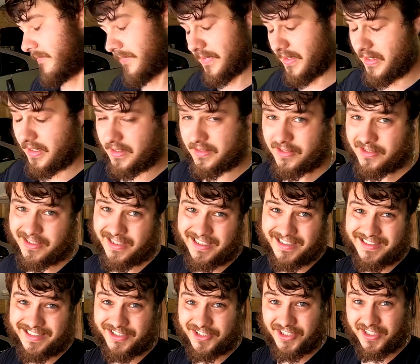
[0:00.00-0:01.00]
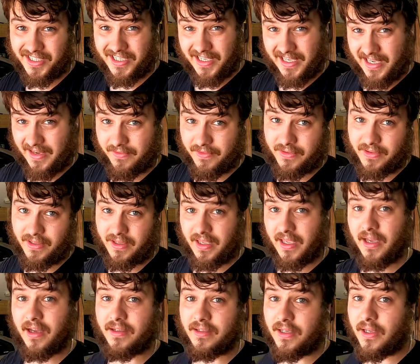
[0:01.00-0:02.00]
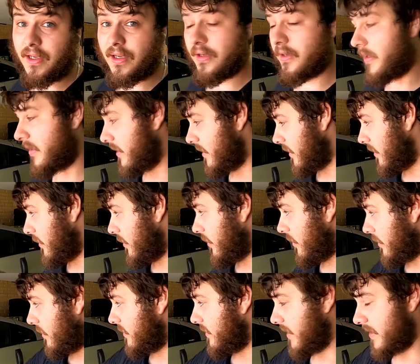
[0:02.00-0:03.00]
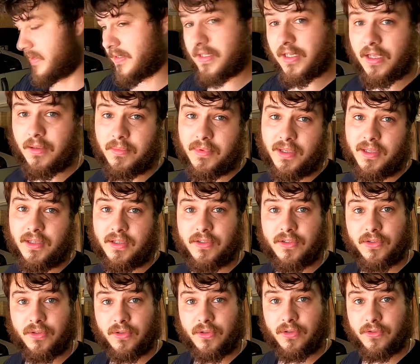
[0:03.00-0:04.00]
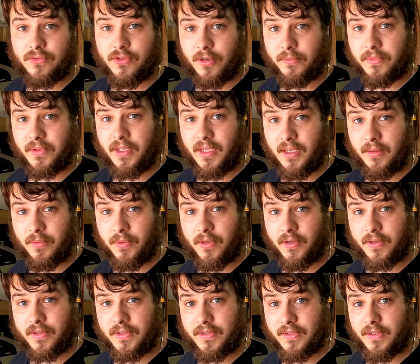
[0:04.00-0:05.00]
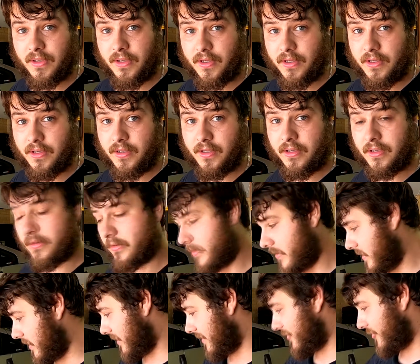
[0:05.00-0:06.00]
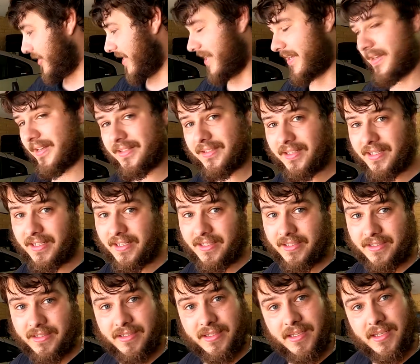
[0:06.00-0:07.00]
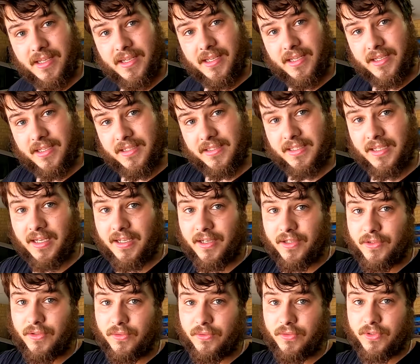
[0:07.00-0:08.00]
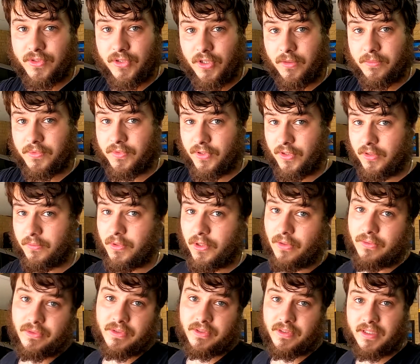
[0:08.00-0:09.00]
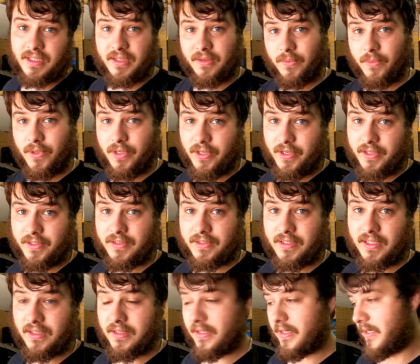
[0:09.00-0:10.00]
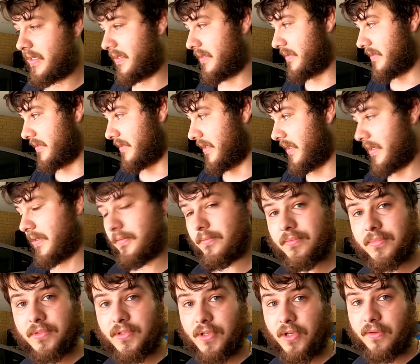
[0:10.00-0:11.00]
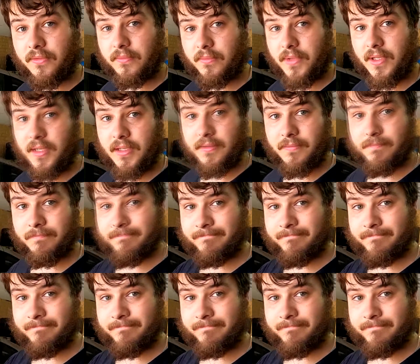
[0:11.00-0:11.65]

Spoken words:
Yeah, so that is literally everything out now. Next step is to drop the gearbox. So I get the jack under, start undoing the top 2 bolts because they're the worst, and then yeah, go from there.